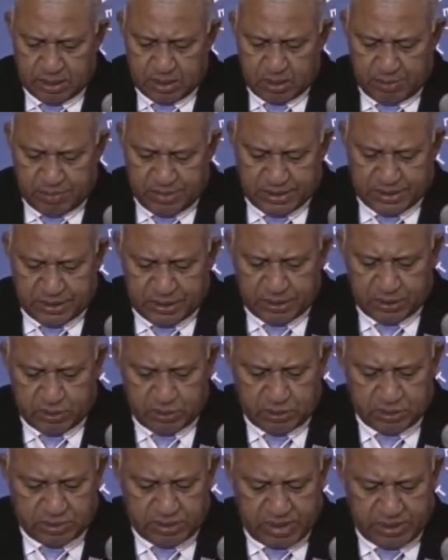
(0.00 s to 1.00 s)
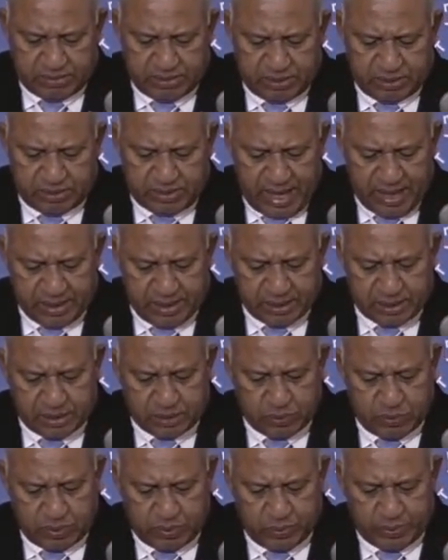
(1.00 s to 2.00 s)
committing to strengthen
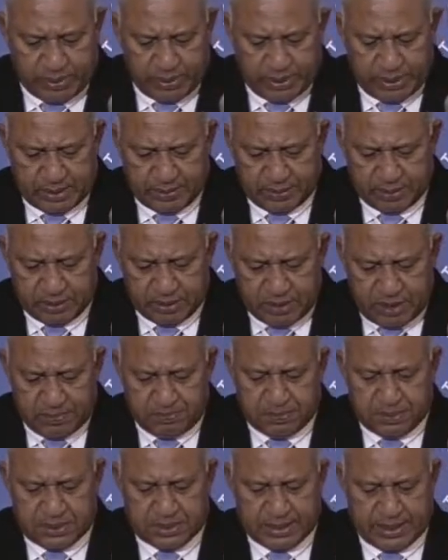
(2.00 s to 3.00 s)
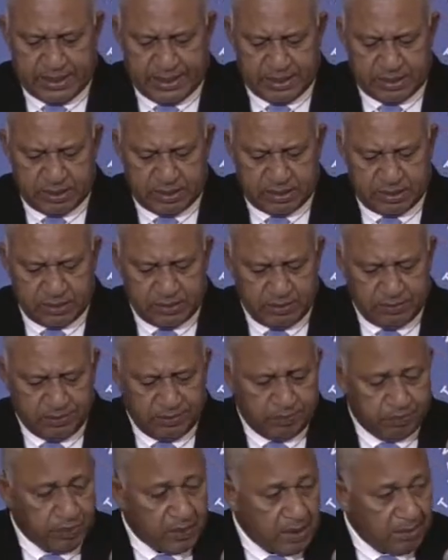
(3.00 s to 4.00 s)
targets, will we tip the scales
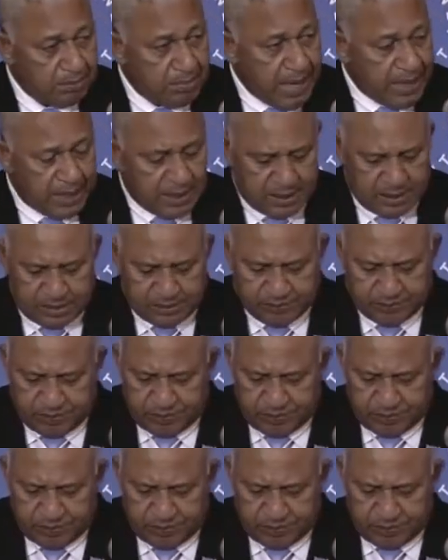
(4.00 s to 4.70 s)
back